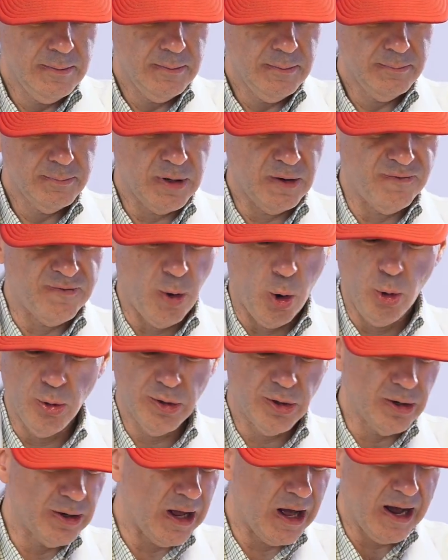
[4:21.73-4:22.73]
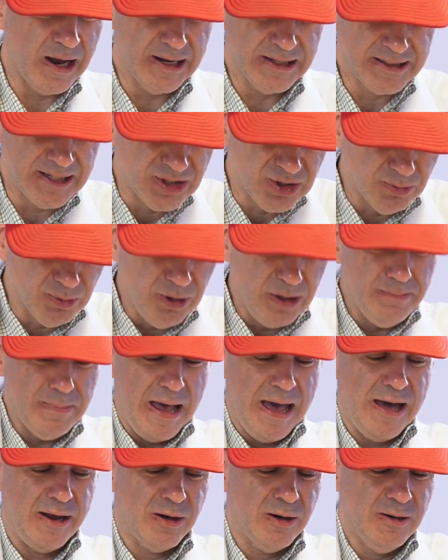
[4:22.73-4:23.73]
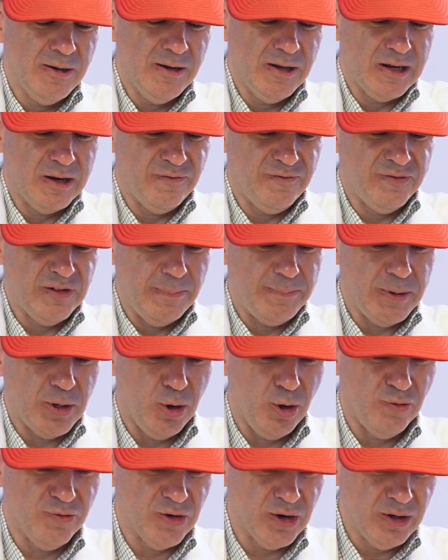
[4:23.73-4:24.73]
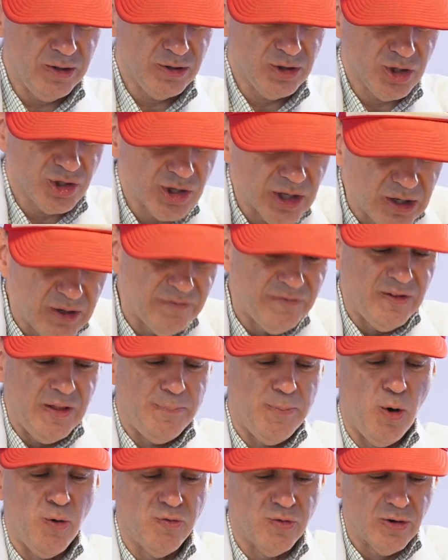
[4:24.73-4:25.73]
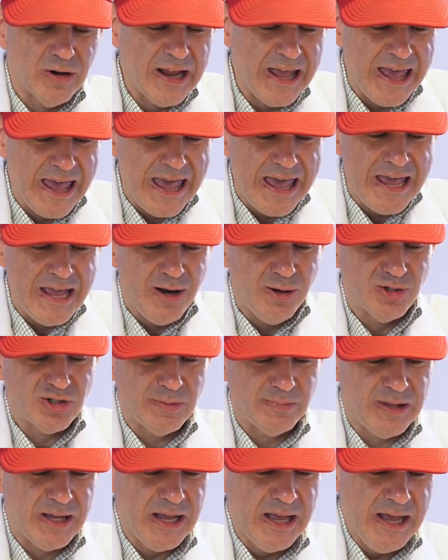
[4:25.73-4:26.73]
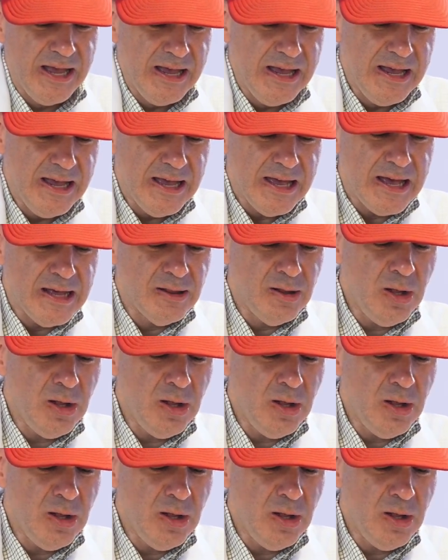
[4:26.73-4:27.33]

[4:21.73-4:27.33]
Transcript: I'm going to fold it or not, it doesn't really matter. You can flip it over, just like you'd flip over an egg or something. And